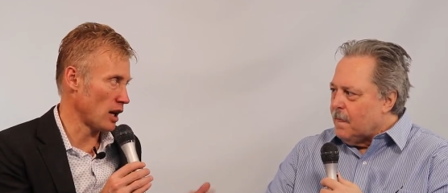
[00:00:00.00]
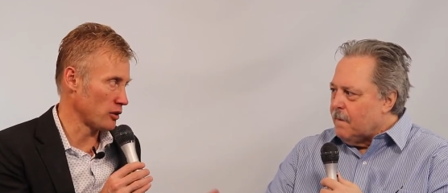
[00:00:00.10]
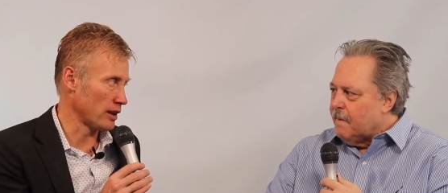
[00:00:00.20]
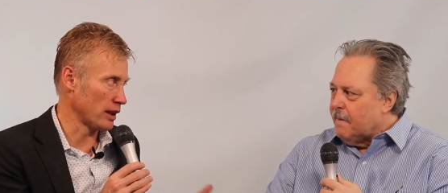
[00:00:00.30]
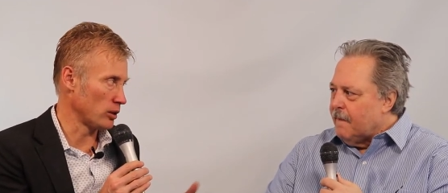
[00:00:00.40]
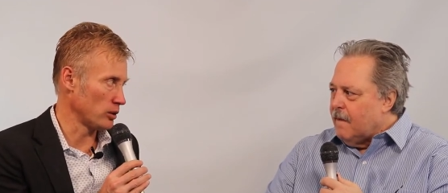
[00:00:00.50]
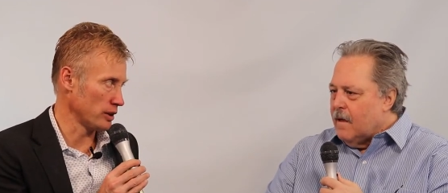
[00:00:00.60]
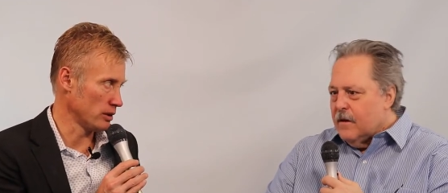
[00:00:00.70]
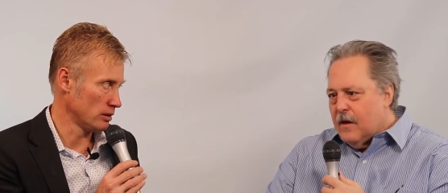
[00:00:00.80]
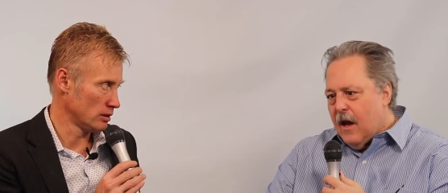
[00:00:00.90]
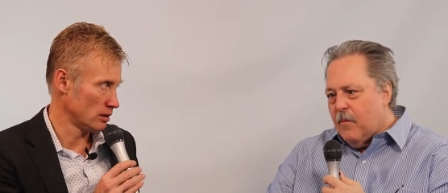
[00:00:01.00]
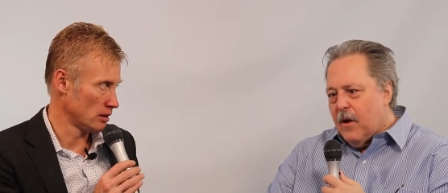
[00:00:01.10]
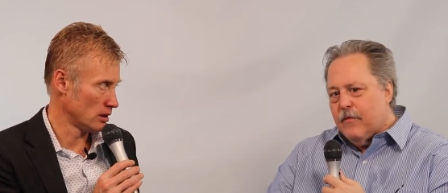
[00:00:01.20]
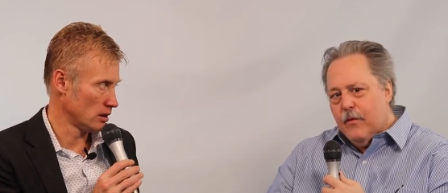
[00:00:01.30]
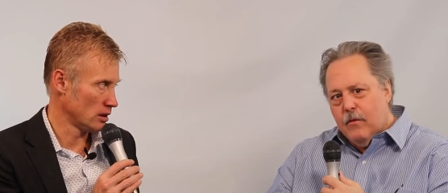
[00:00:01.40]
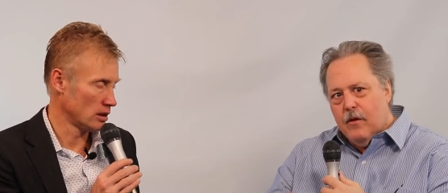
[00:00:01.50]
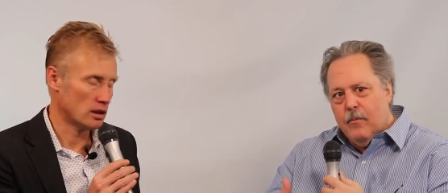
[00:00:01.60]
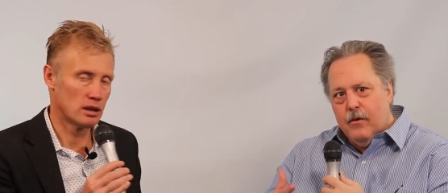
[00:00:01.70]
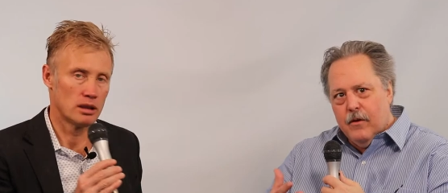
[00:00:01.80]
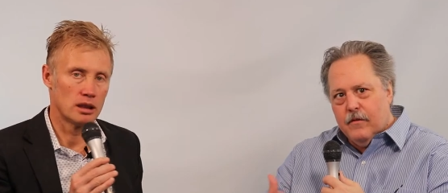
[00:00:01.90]
Speaker 1: how do they get a hold of you?
Speaker 2: Yeah, my phone
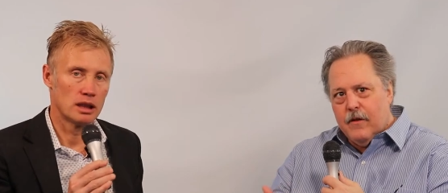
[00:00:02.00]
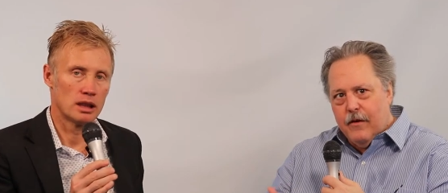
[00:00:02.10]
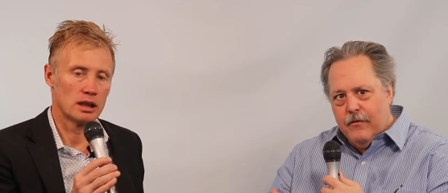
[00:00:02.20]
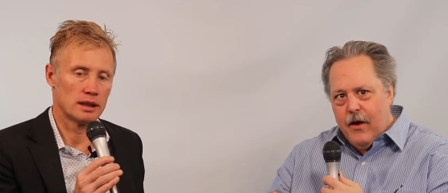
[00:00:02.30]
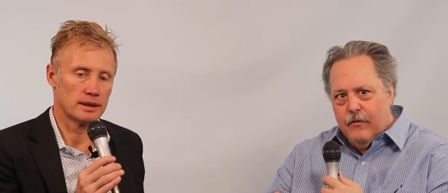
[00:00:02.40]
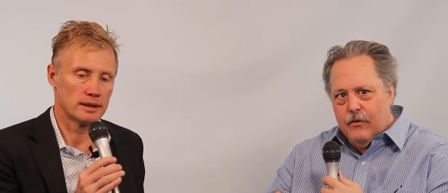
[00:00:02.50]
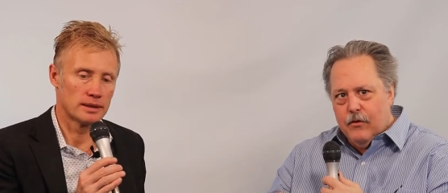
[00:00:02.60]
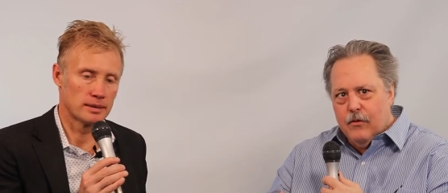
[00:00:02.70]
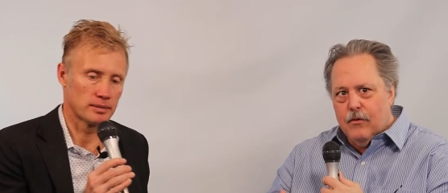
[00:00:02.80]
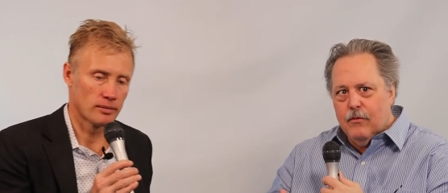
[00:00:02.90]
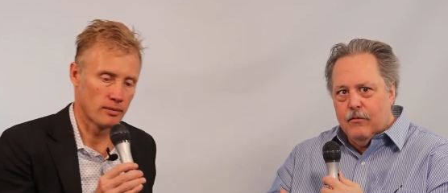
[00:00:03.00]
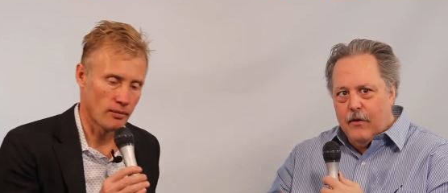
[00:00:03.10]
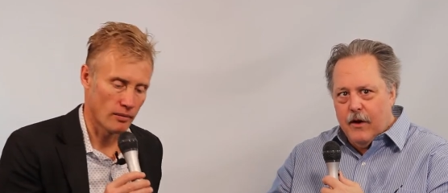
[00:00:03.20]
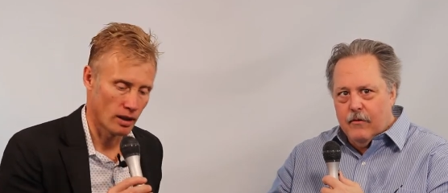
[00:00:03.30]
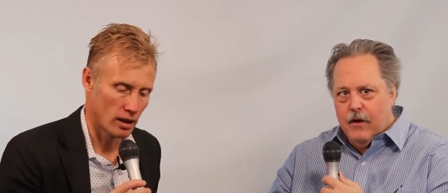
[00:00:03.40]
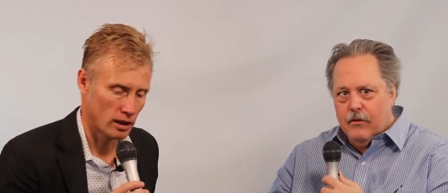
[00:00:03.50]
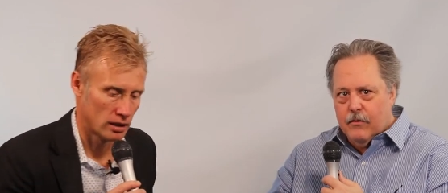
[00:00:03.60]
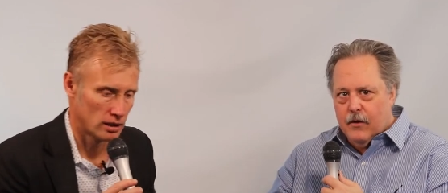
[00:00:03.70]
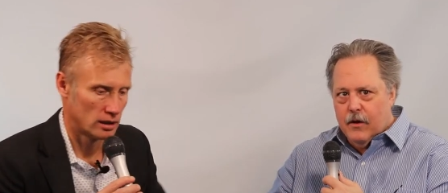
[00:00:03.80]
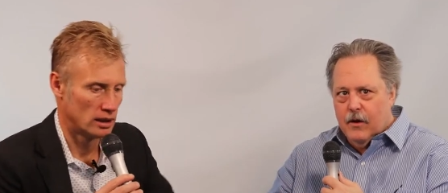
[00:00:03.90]
number is nine five two, five nine
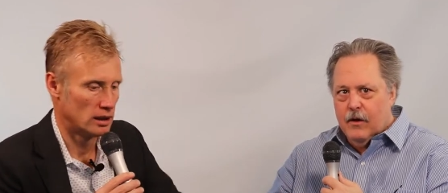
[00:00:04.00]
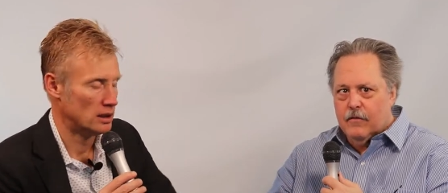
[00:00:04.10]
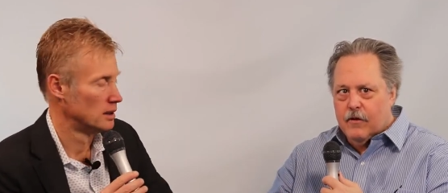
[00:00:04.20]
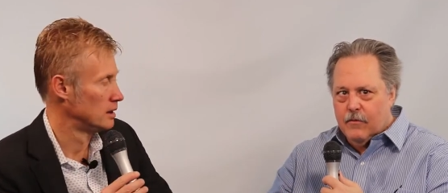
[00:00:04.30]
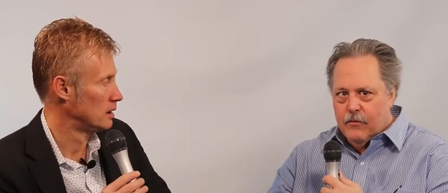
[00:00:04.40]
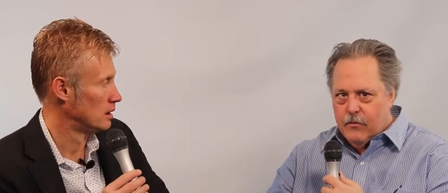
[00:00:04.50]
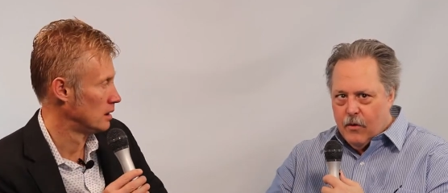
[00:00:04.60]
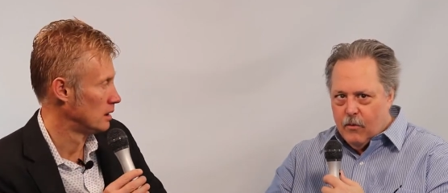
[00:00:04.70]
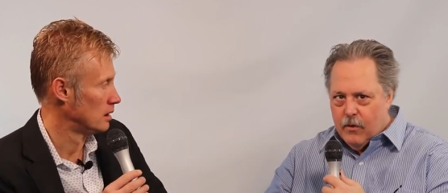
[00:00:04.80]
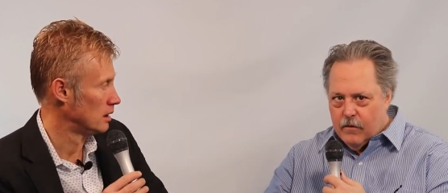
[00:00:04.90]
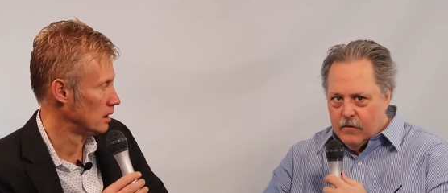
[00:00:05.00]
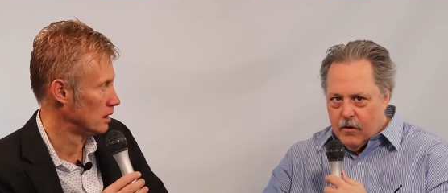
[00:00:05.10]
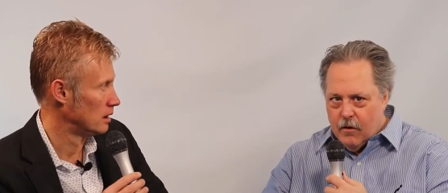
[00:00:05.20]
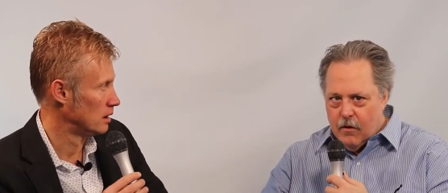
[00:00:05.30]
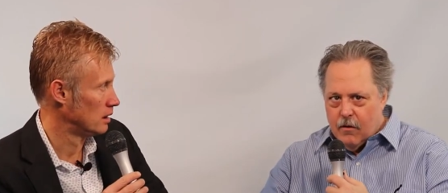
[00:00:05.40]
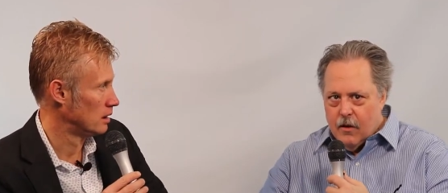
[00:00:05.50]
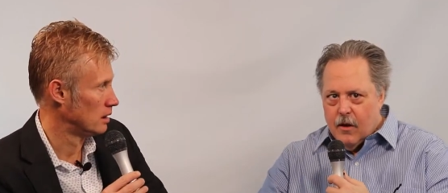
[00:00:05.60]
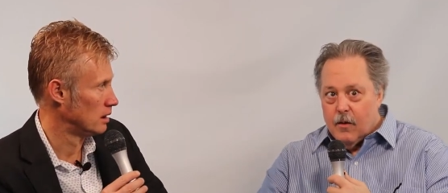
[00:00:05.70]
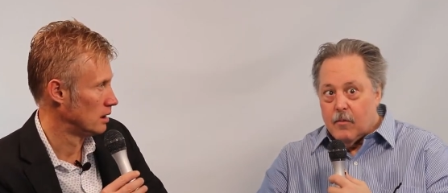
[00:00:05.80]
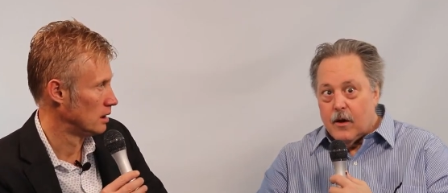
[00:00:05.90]
three, seven four one zero.
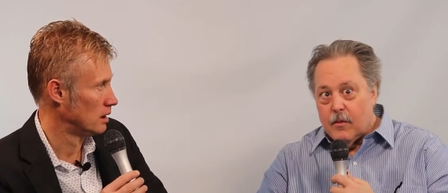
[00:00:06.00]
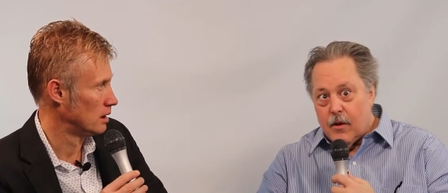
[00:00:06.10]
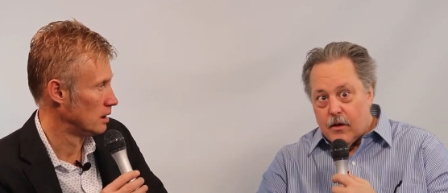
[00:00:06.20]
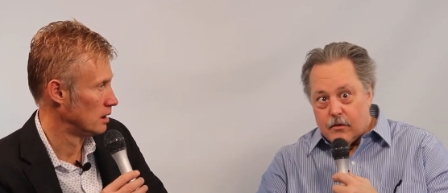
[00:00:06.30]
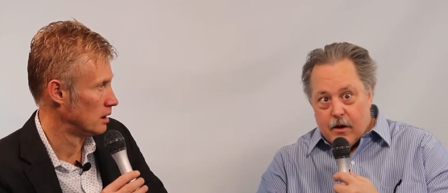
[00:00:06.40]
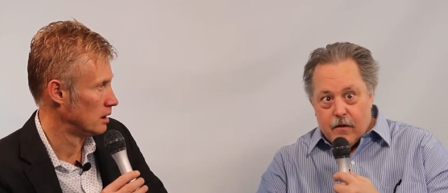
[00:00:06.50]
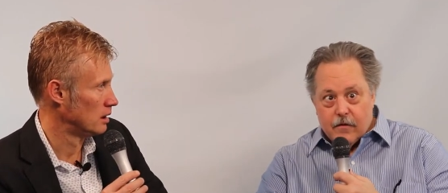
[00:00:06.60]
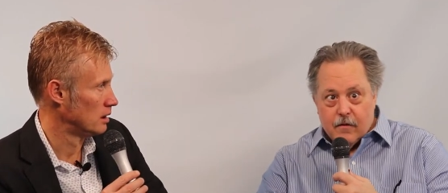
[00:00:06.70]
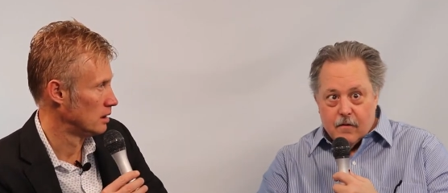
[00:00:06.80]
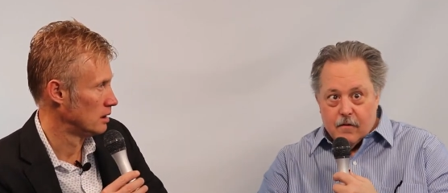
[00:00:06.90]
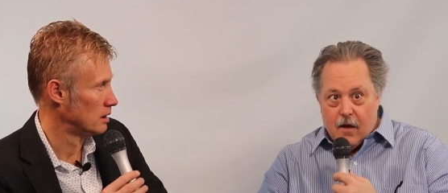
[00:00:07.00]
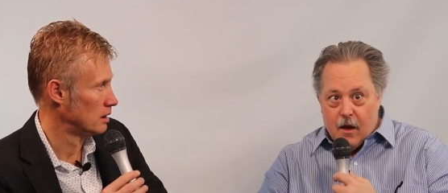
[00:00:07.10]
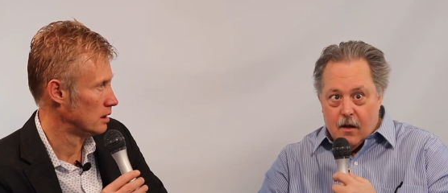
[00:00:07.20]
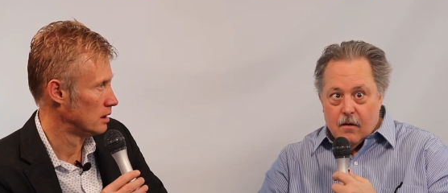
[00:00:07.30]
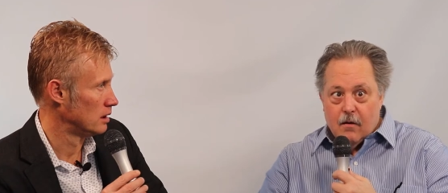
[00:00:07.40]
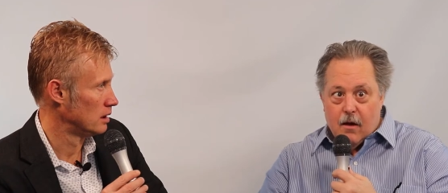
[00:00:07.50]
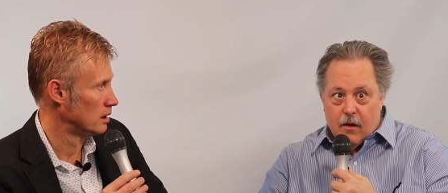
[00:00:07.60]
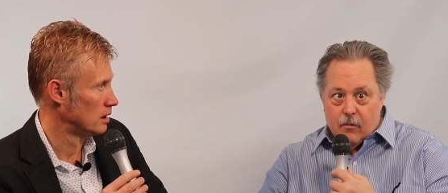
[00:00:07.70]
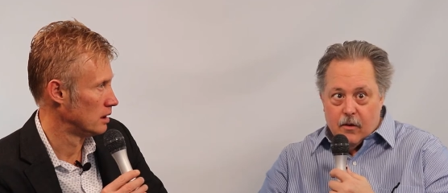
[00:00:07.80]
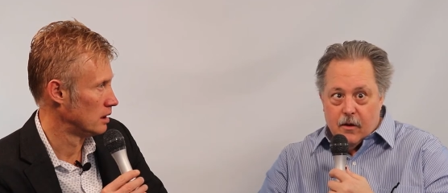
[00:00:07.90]
My email address is
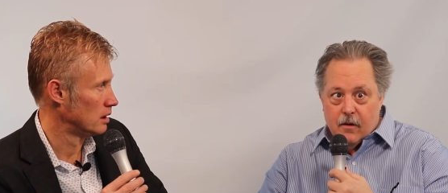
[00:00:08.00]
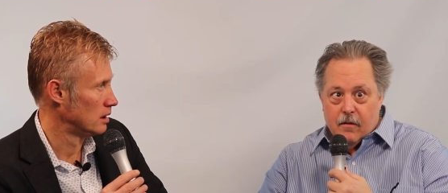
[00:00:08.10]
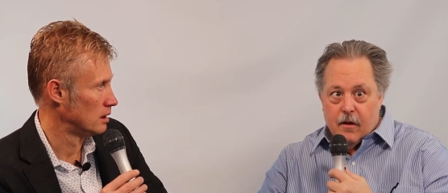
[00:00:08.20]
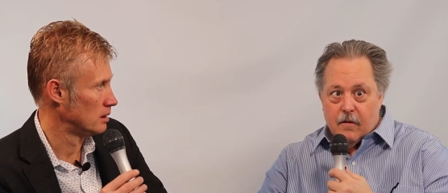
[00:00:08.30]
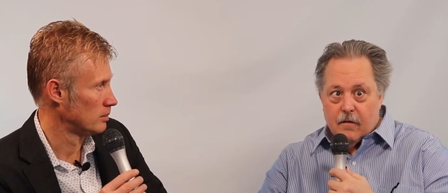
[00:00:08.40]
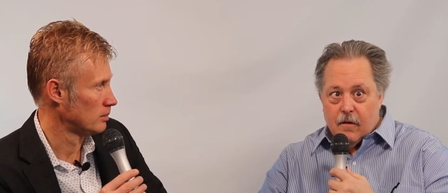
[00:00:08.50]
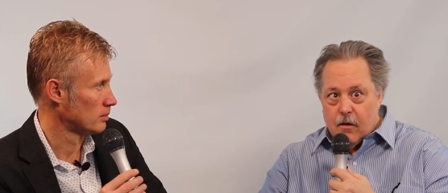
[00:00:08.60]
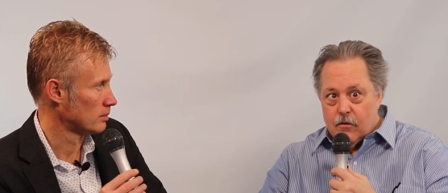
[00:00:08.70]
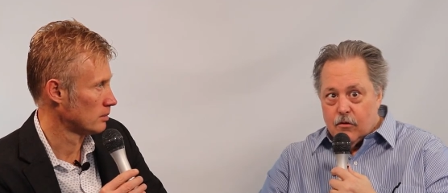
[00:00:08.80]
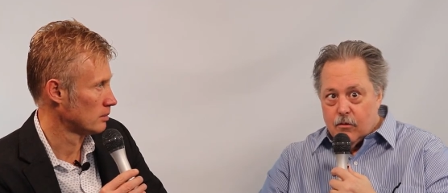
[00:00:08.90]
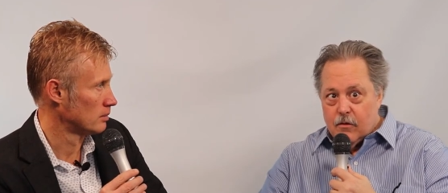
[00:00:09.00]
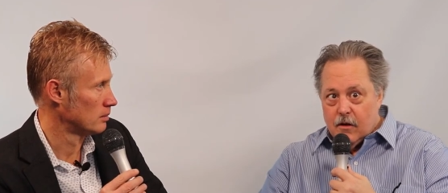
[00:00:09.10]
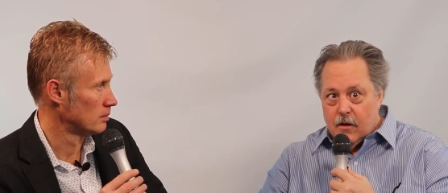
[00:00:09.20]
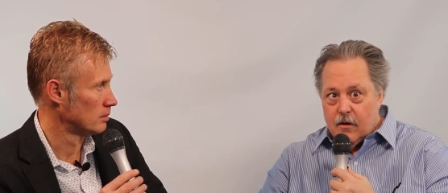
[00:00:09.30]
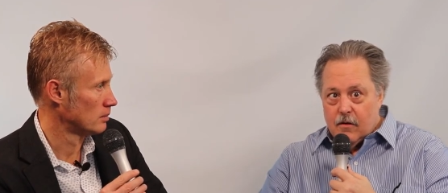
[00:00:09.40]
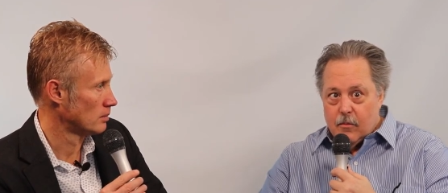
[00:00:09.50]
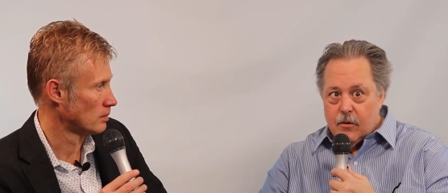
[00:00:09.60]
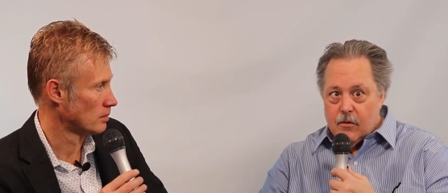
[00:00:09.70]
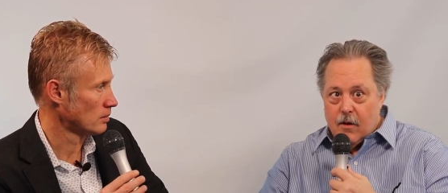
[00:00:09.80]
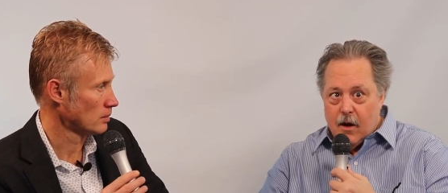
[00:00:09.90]
nludwig, that's L U D W